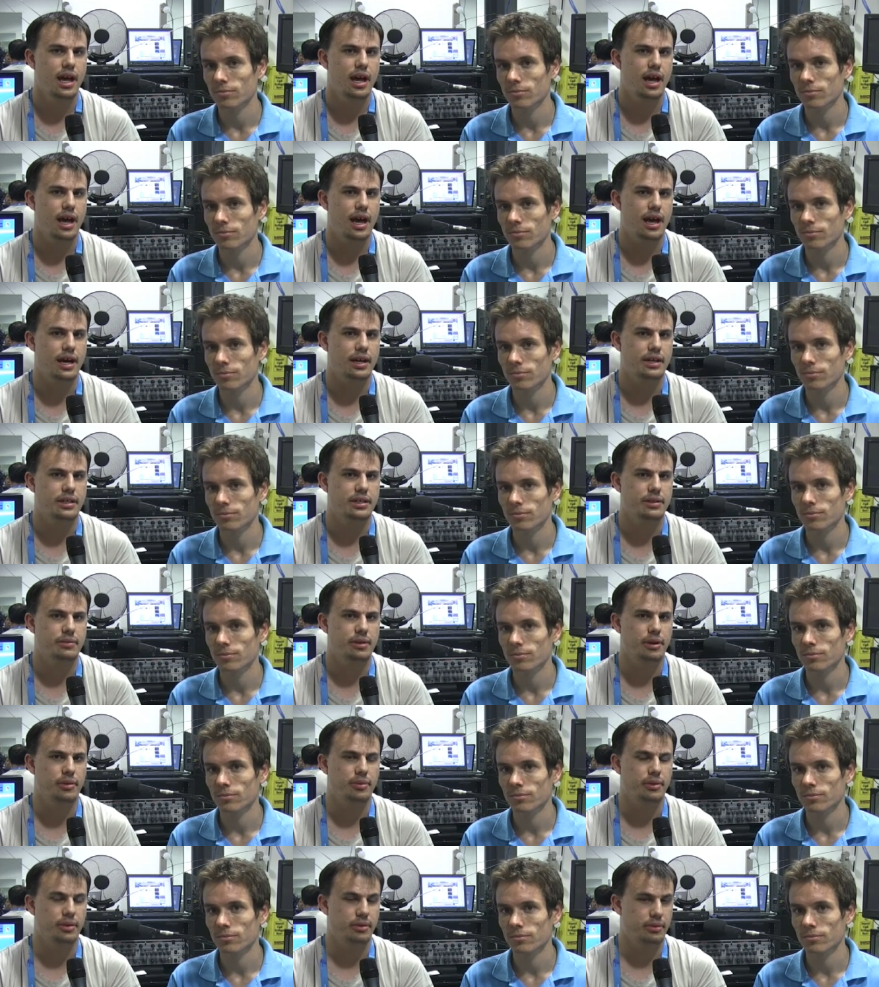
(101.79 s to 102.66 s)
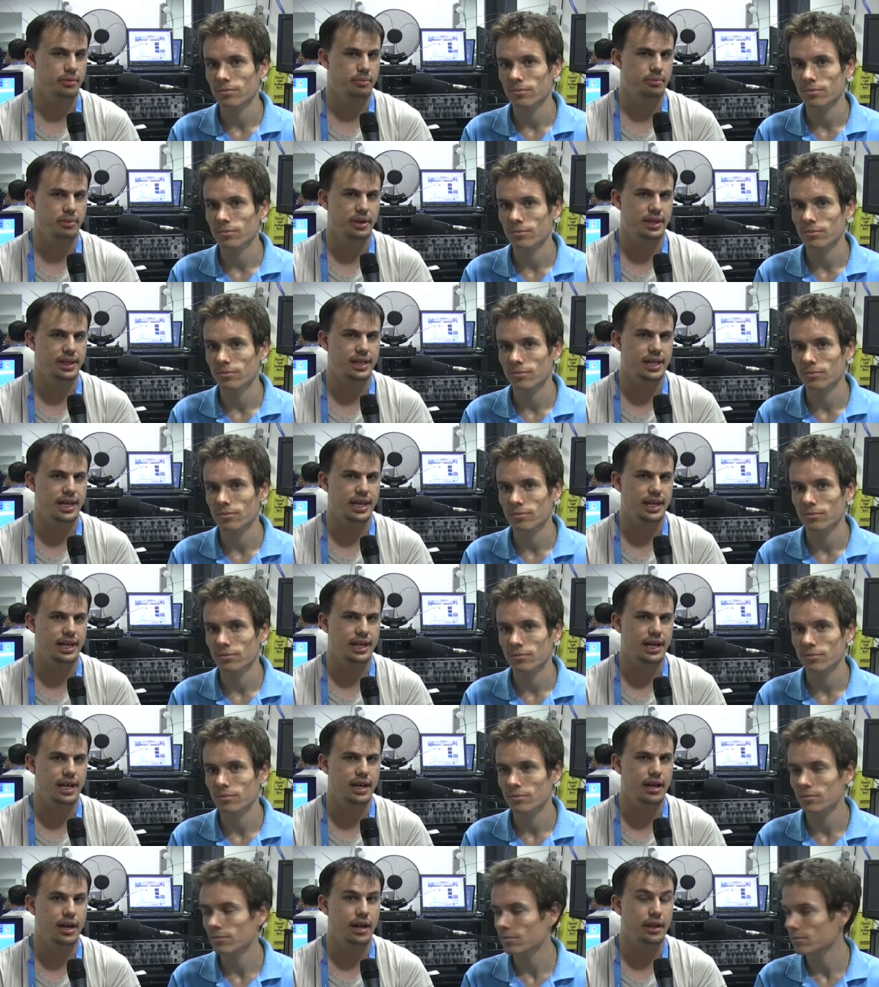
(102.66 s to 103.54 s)
Speaker 1: Uh, she won't want to repeat that
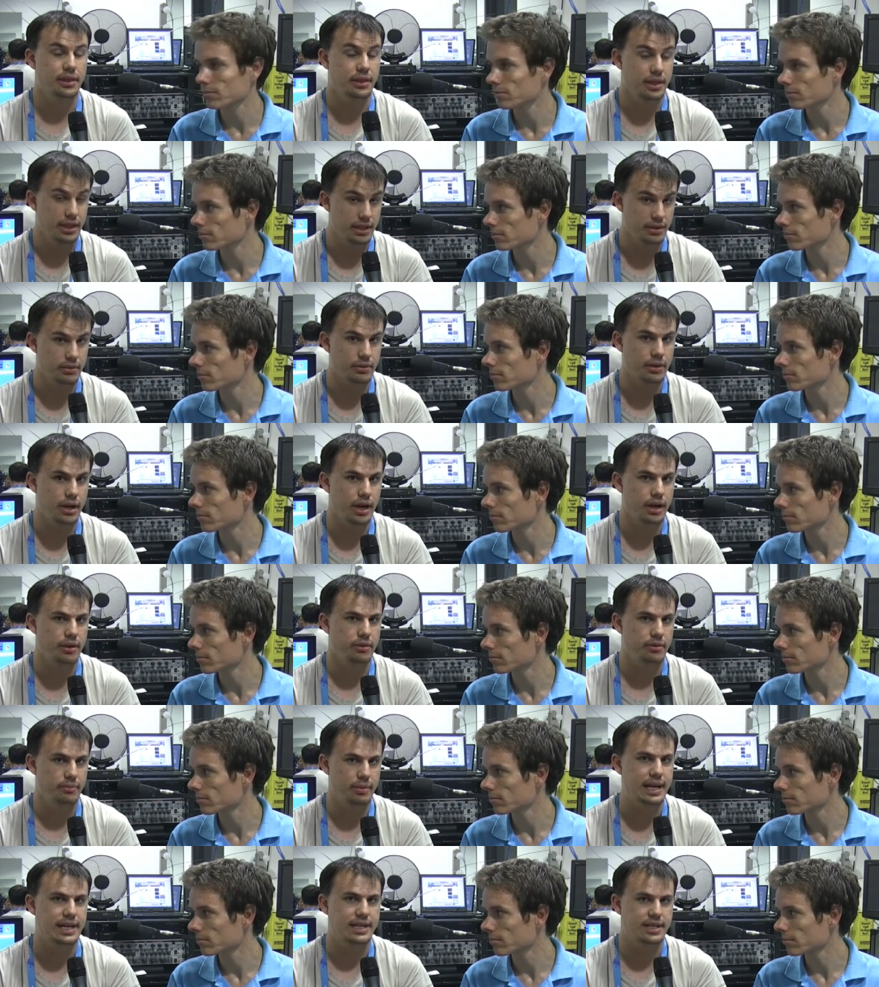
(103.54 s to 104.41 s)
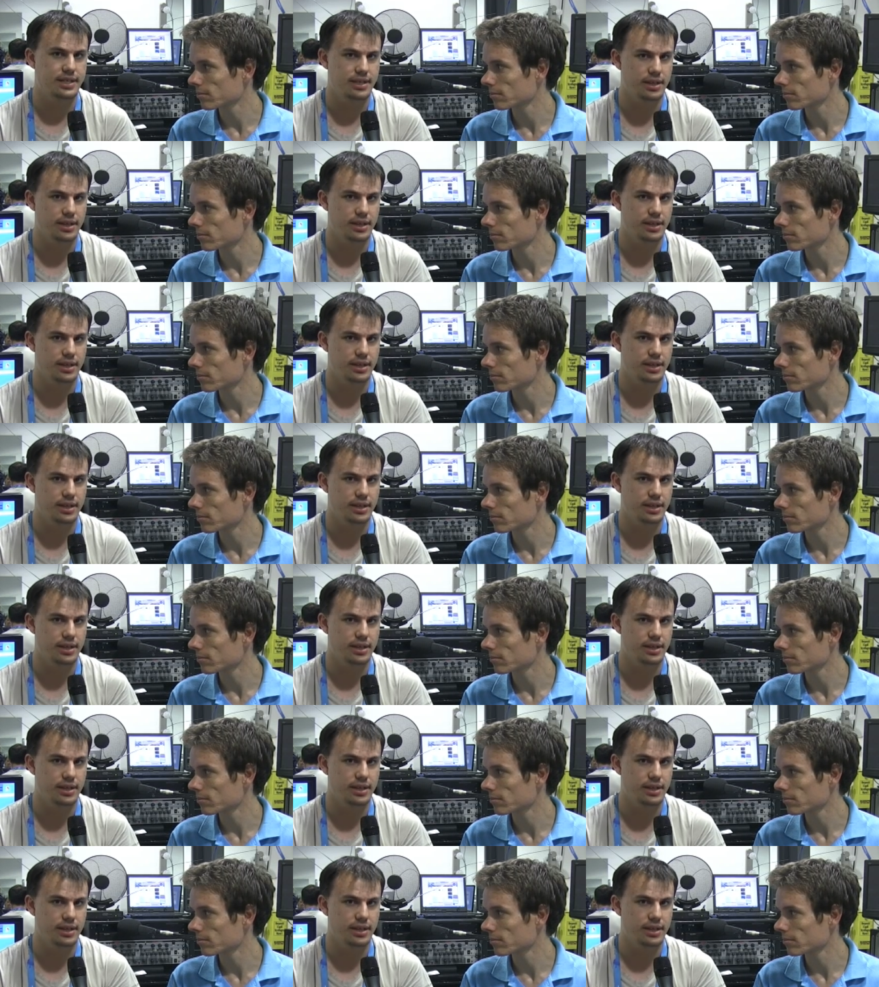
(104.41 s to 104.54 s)
again. I think it'll go to a match